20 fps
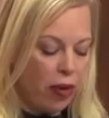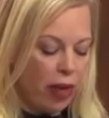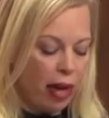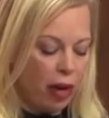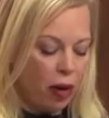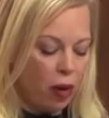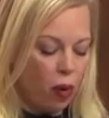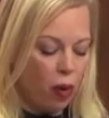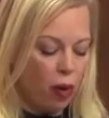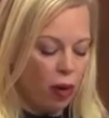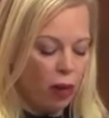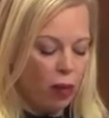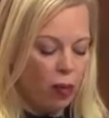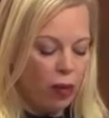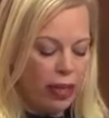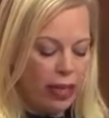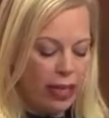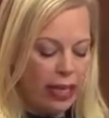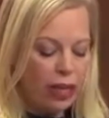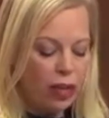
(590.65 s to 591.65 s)
that quorum
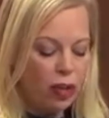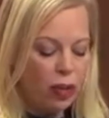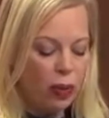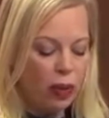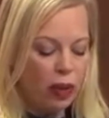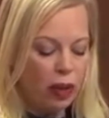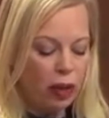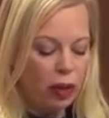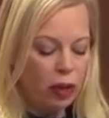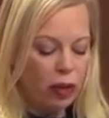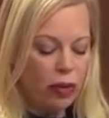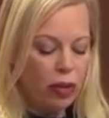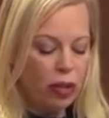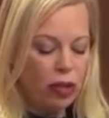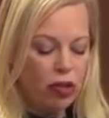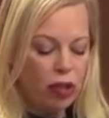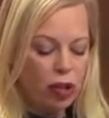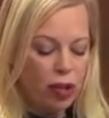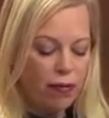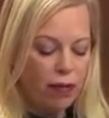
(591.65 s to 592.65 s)
would need to include the
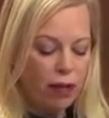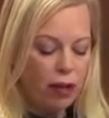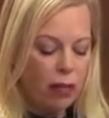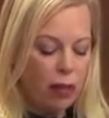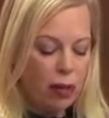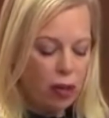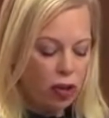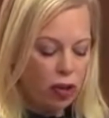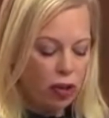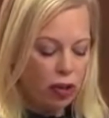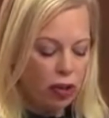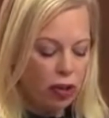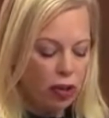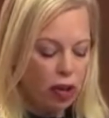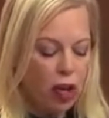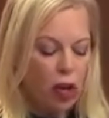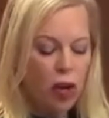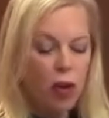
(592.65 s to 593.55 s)
chief commissioner